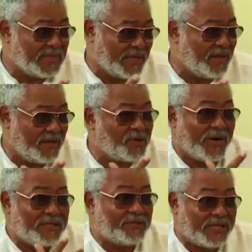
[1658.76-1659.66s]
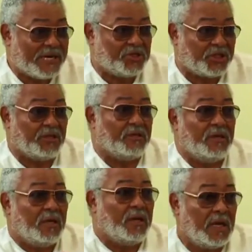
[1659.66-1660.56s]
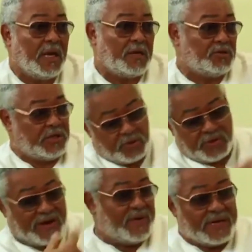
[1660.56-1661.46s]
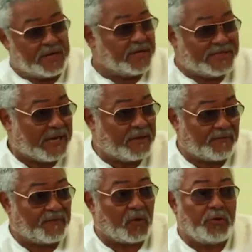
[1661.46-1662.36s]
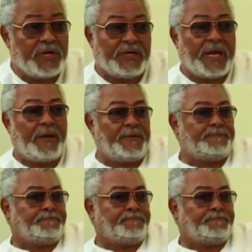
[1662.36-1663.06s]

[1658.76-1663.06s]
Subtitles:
it created tension, and there could have been an attack the following day.